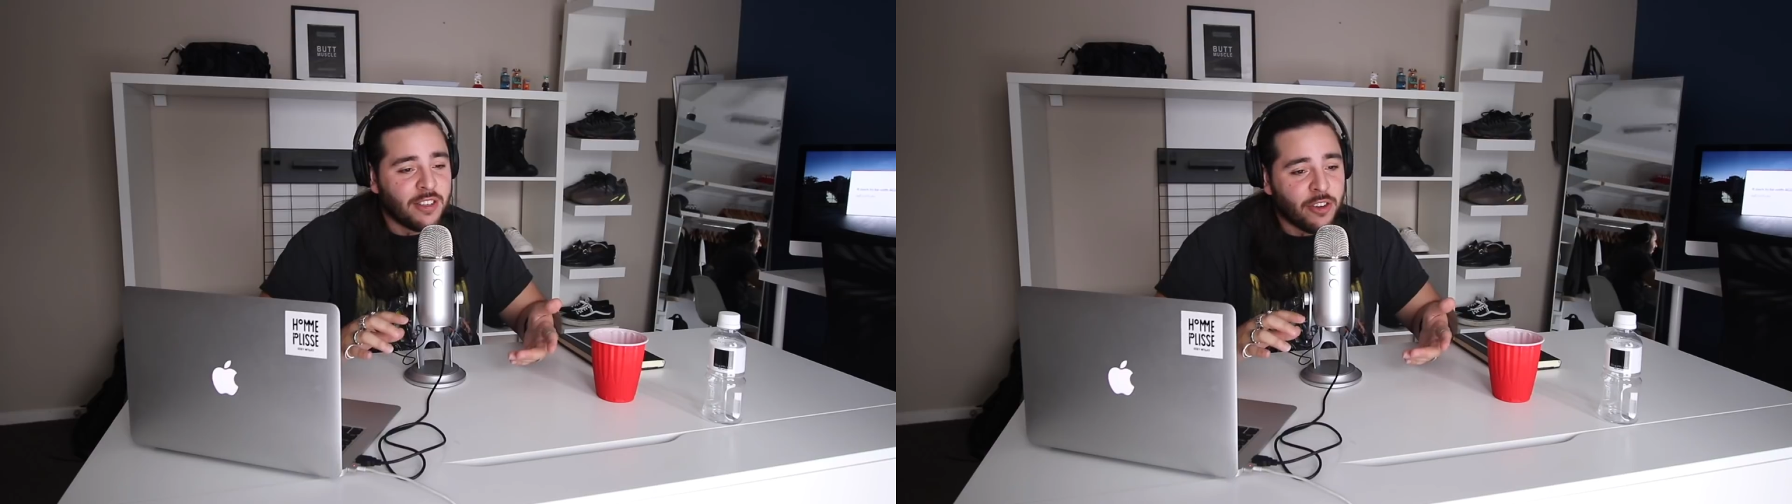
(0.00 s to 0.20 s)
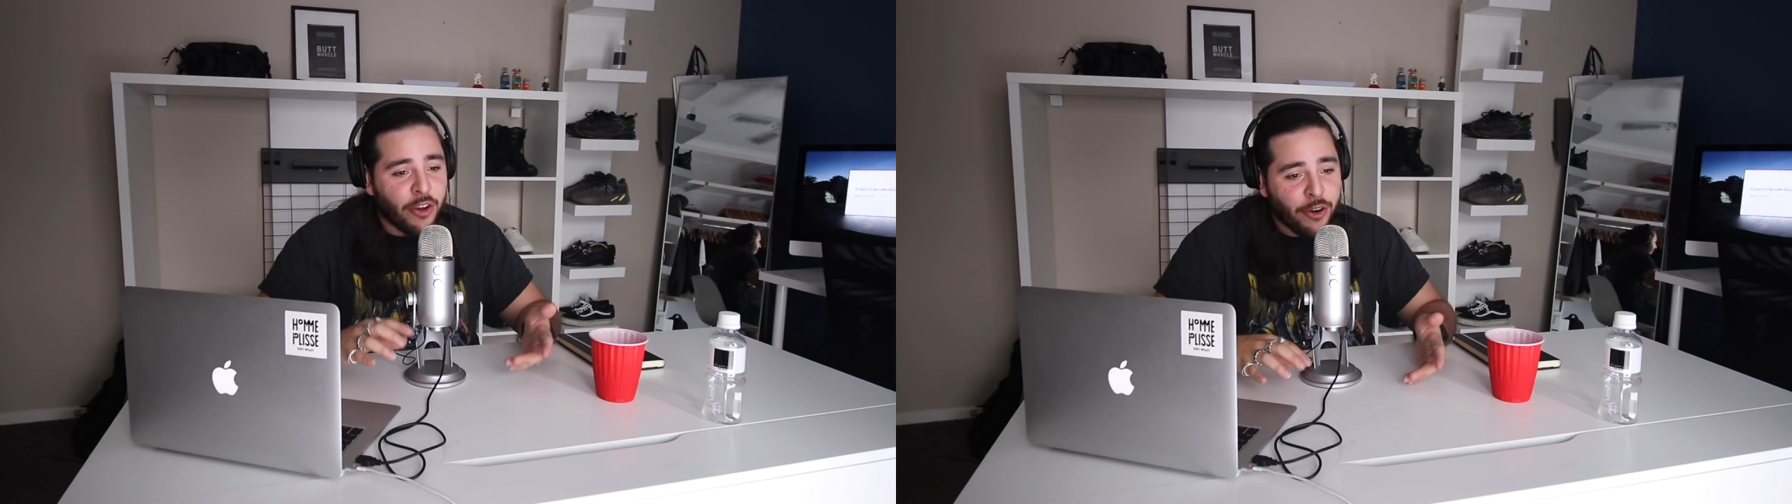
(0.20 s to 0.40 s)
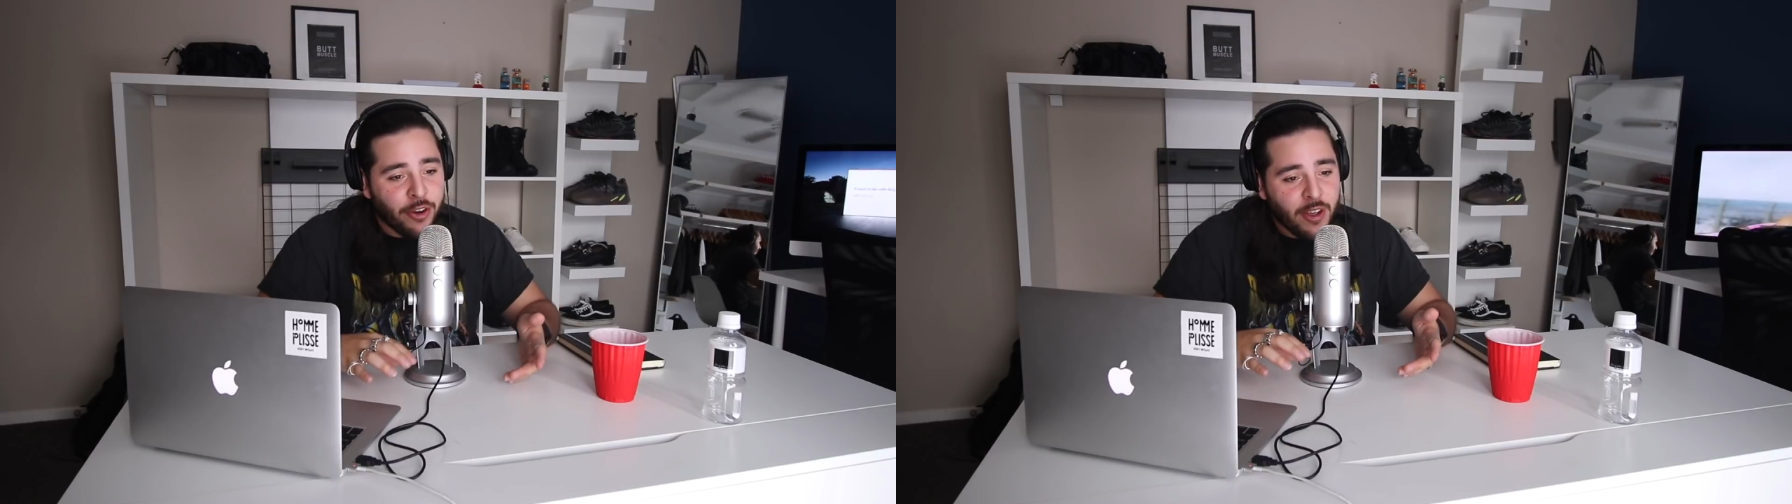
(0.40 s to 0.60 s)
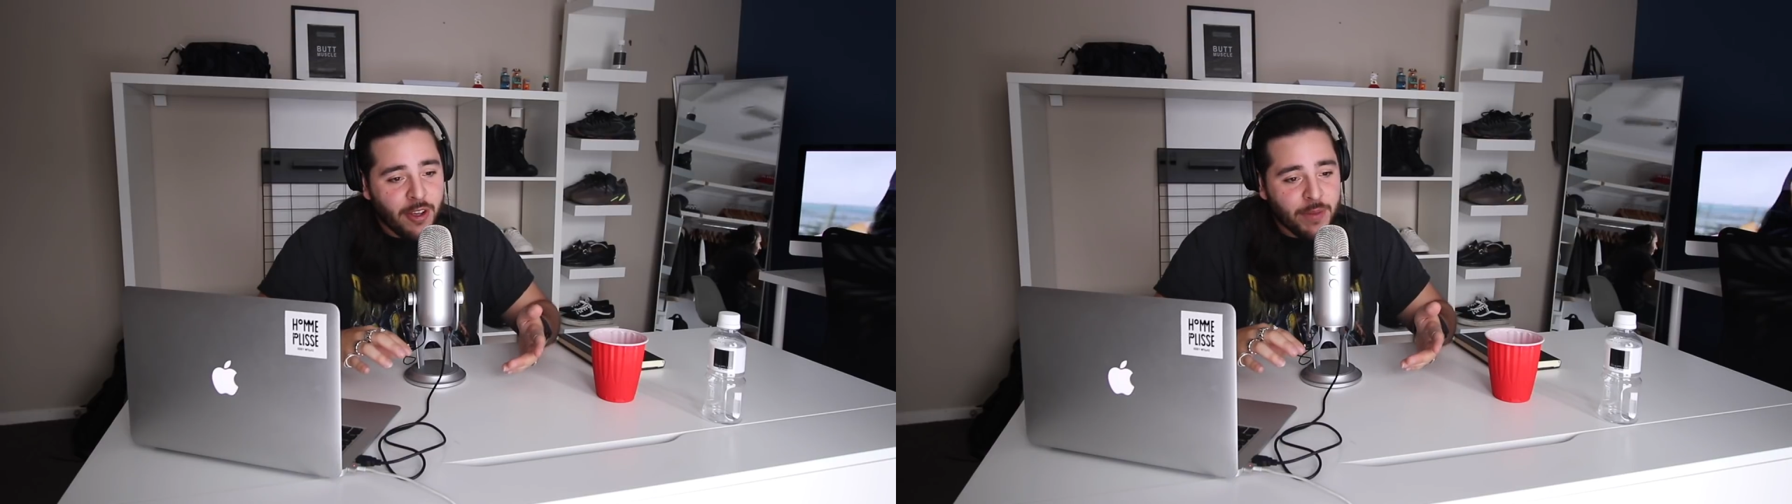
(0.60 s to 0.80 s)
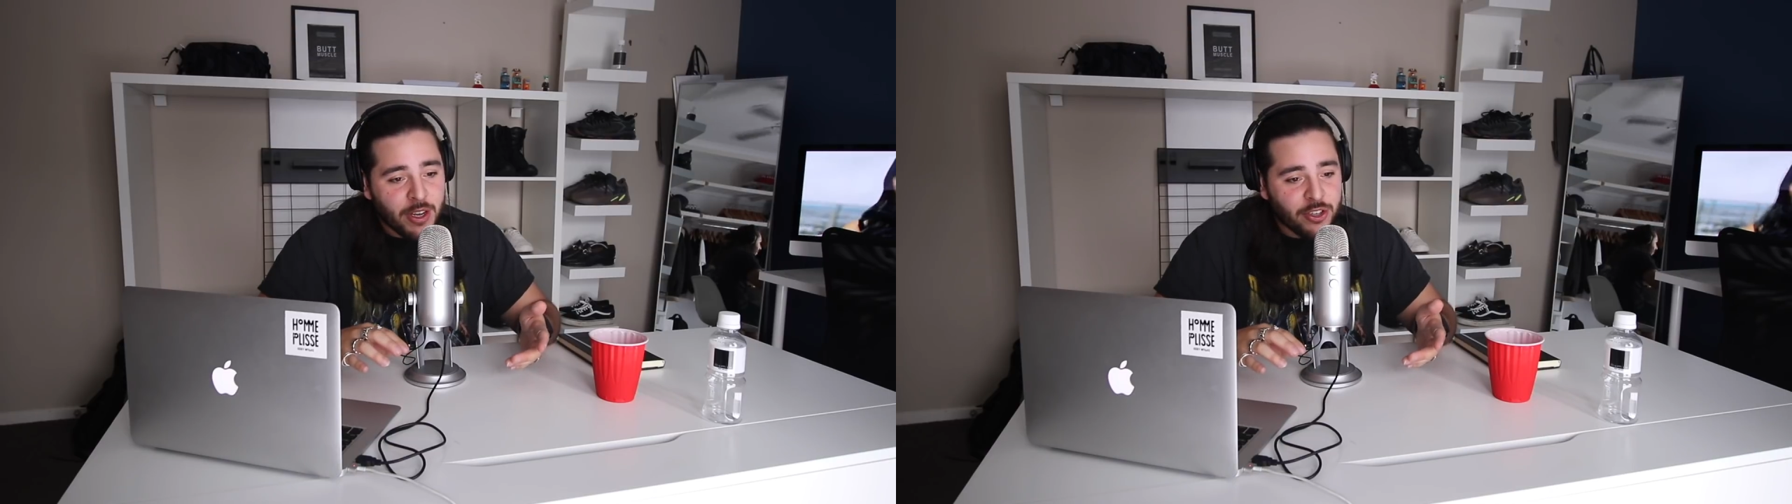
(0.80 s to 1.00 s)
So
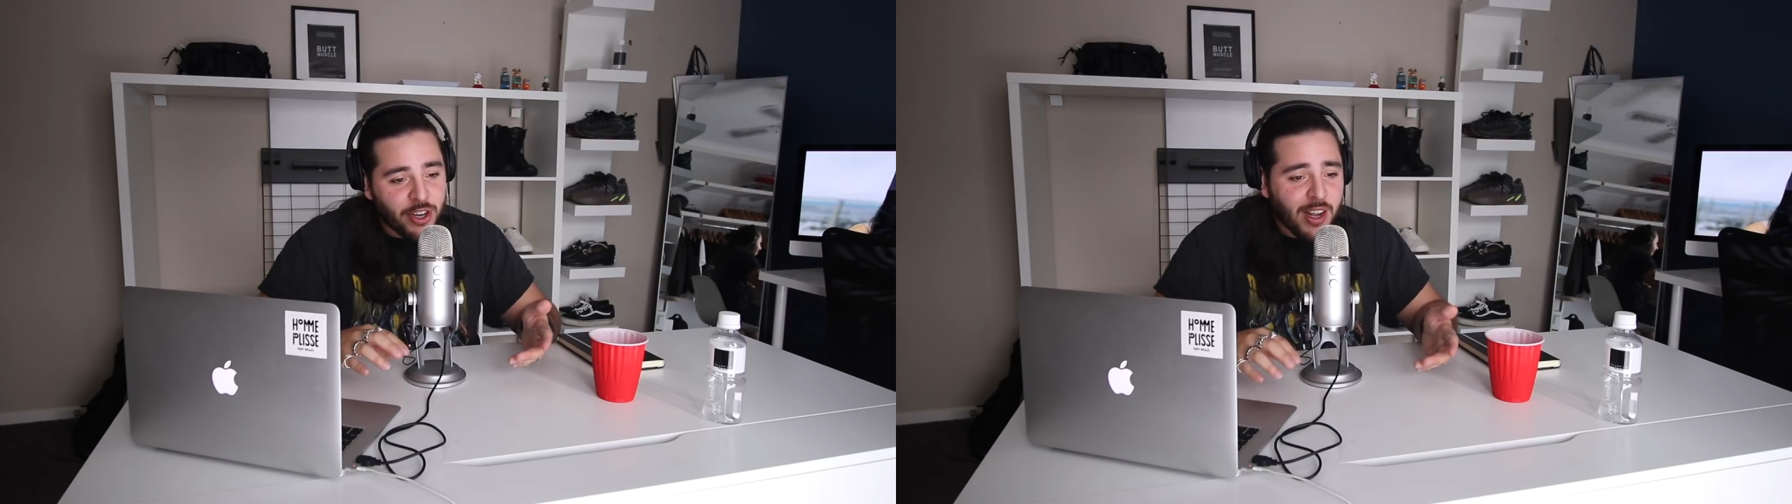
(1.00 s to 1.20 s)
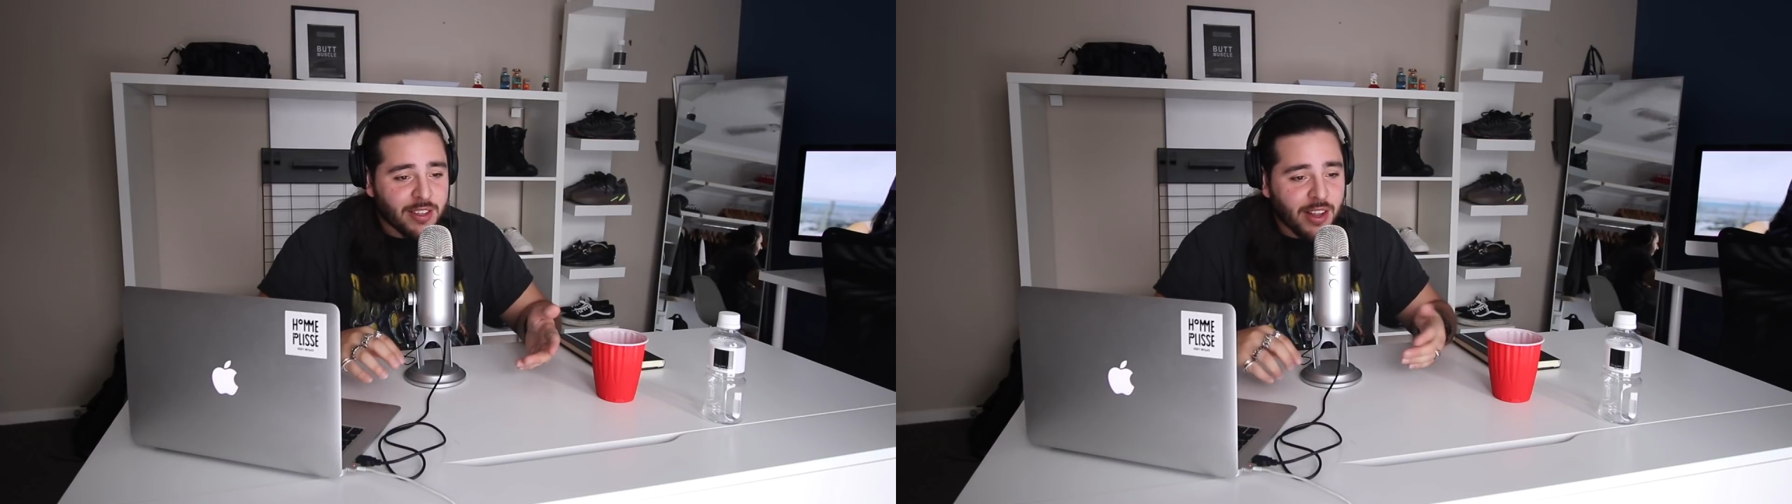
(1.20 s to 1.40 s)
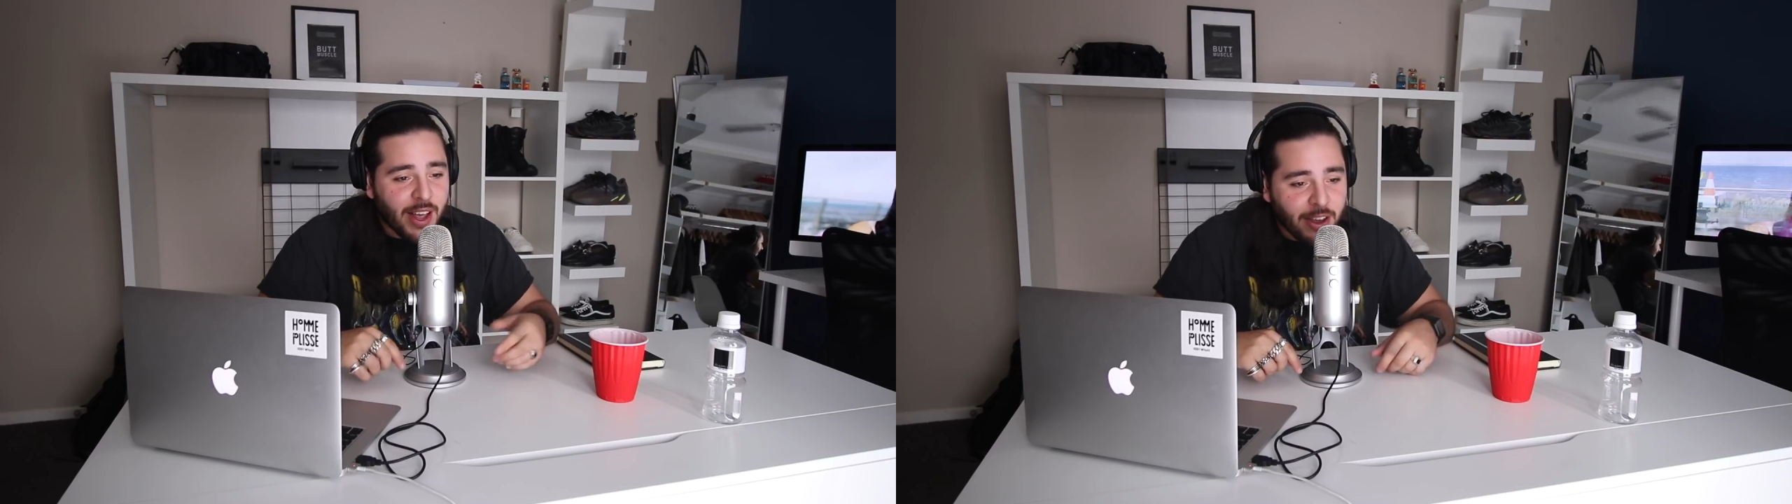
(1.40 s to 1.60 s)
shout outs to the